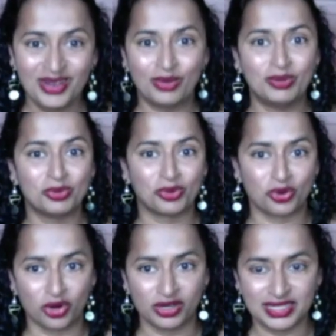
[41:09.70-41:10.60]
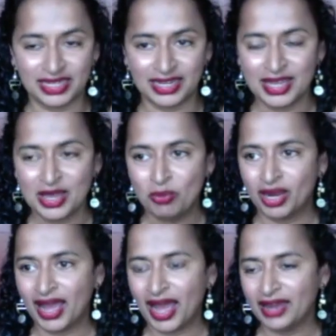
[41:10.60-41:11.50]
when people were quarantined. But I,
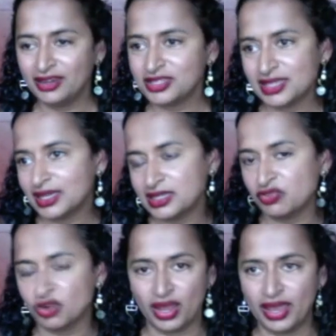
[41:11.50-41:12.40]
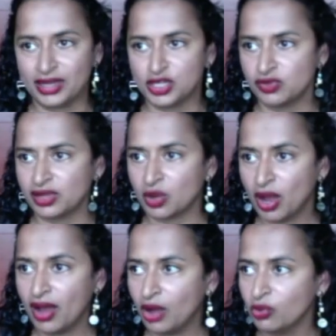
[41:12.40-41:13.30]
I, just see it a different way. I just feel like, wow,
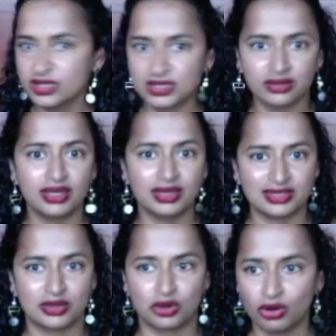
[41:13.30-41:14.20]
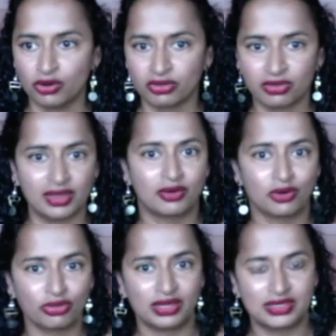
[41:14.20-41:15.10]
how resilient is the earth that
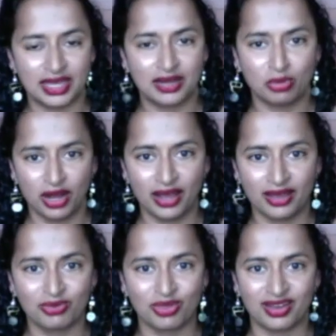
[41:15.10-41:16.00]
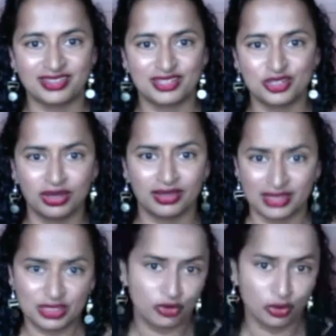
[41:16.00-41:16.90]
earth can take a breath with us doing this
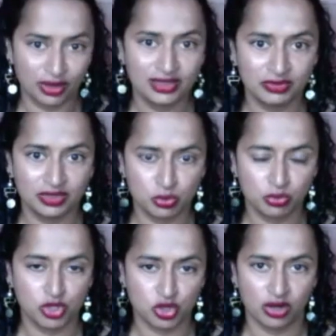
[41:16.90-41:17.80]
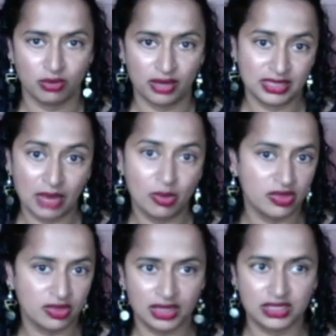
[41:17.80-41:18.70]
for a relatively short amount of time. I think
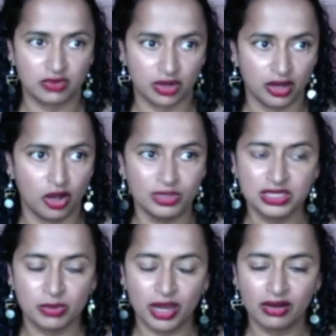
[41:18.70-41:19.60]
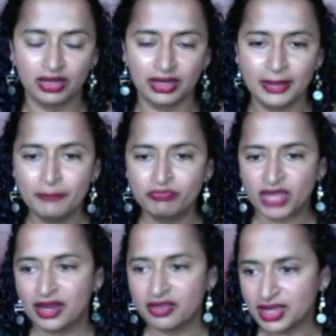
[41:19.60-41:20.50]
that's very hope inspiring. And
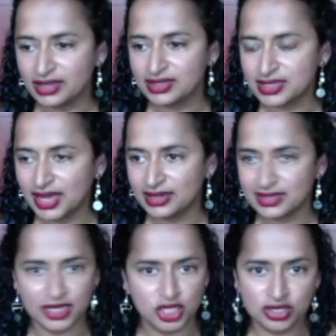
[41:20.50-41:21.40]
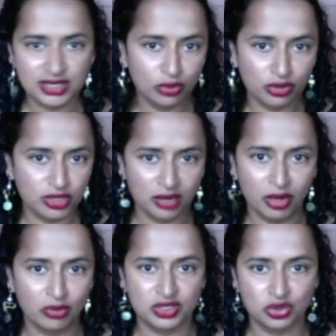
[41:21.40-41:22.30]
I think instead, it's like just like we were talking about with
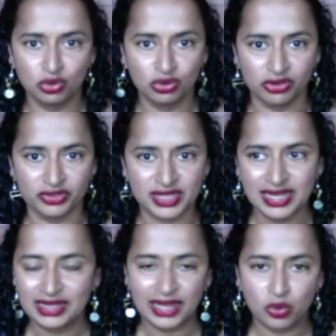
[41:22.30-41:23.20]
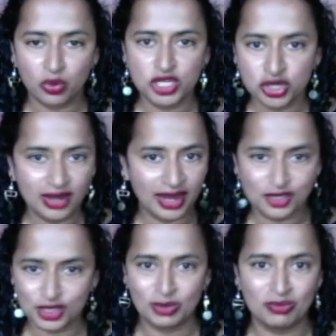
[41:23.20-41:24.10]
schools, like we should not just
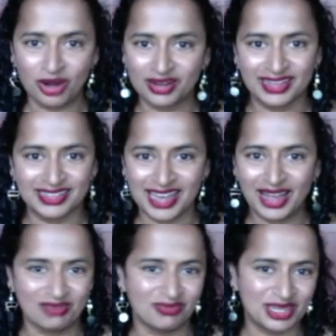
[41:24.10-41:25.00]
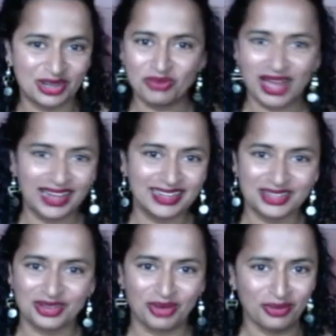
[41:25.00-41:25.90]
be marking time to go back to the
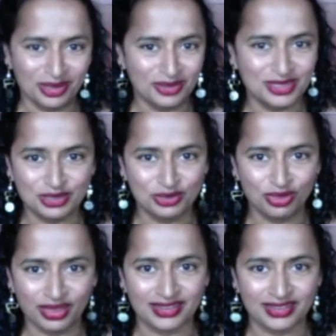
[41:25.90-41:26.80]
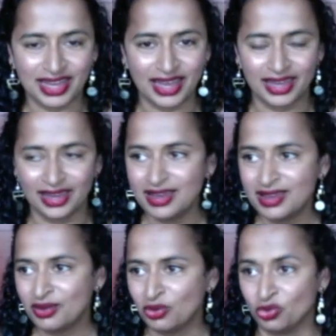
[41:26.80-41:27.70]
way we used to do things. I
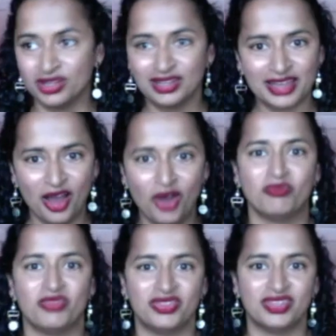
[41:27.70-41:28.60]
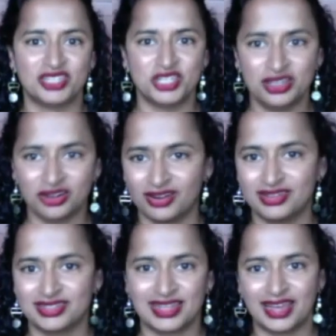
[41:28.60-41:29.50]
really hope that this year is
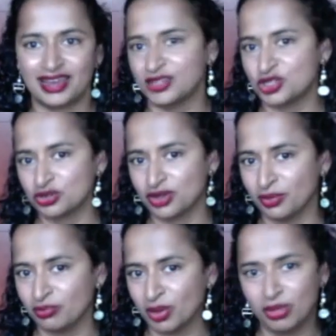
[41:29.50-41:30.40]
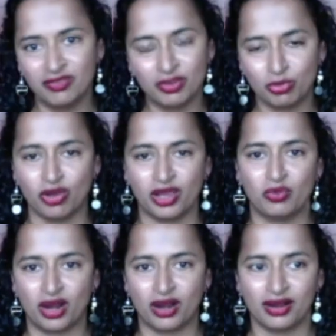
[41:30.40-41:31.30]
like a, a, a pivot point
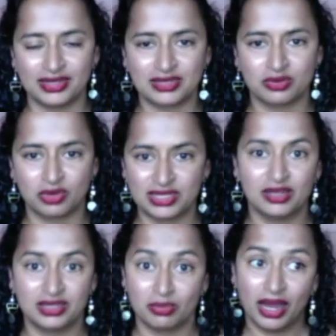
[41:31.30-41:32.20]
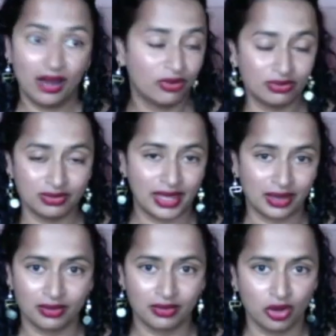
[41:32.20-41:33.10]
where it's, it's, it's about like
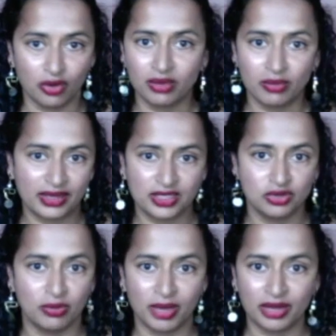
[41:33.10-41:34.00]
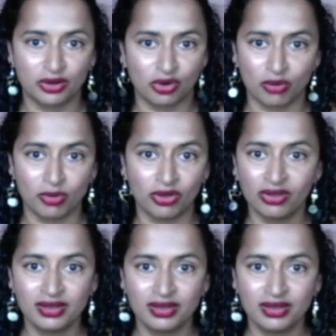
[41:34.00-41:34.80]
going back to a better normal